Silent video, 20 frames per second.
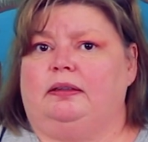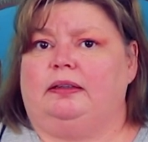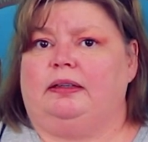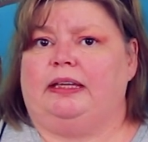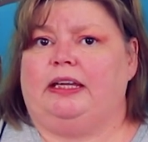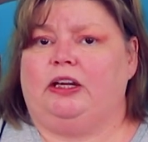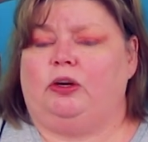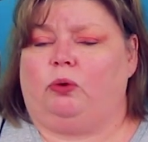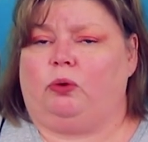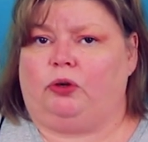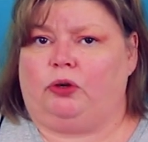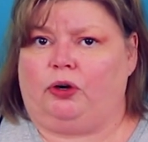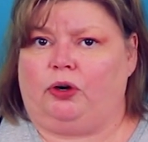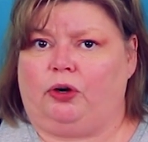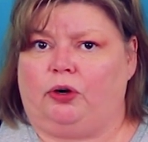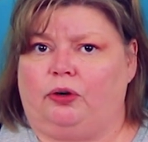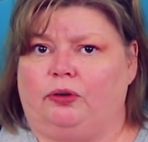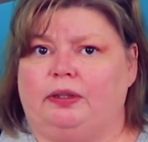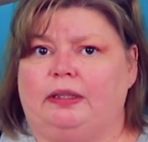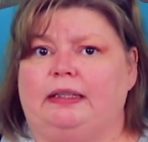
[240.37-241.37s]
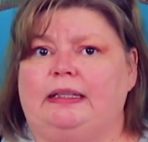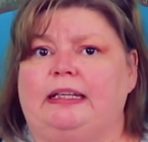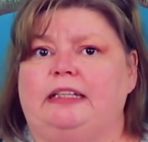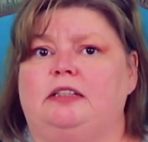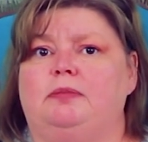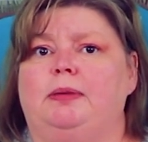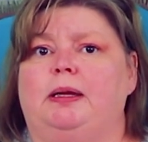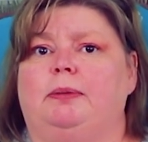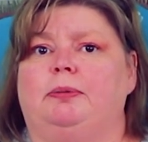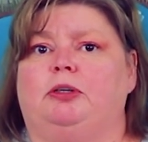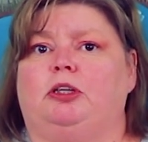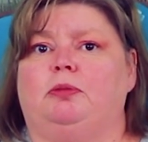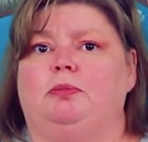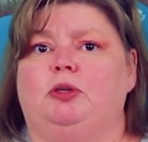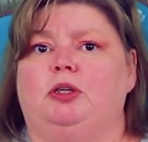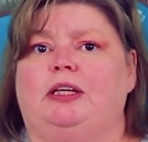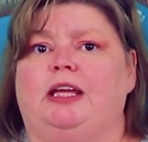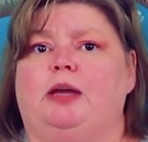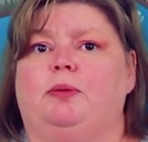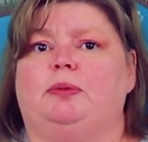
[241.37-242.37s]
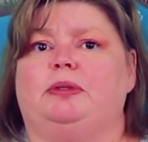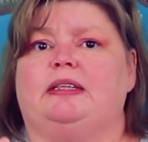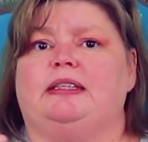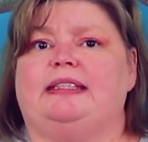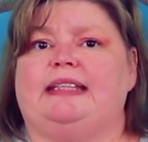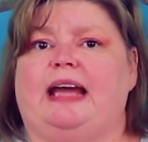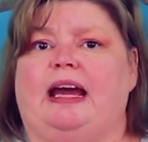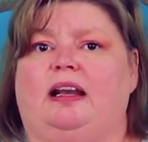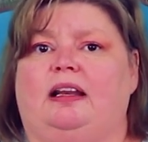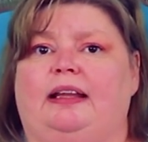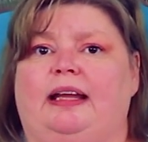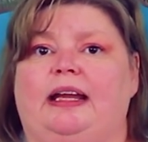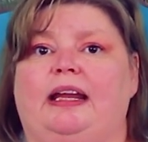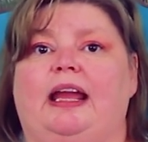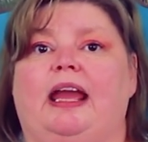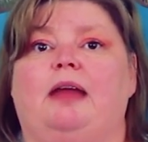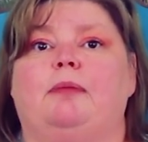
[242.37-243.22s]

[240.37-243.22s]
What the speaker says: here on Earth need to be able to communicate with the satellite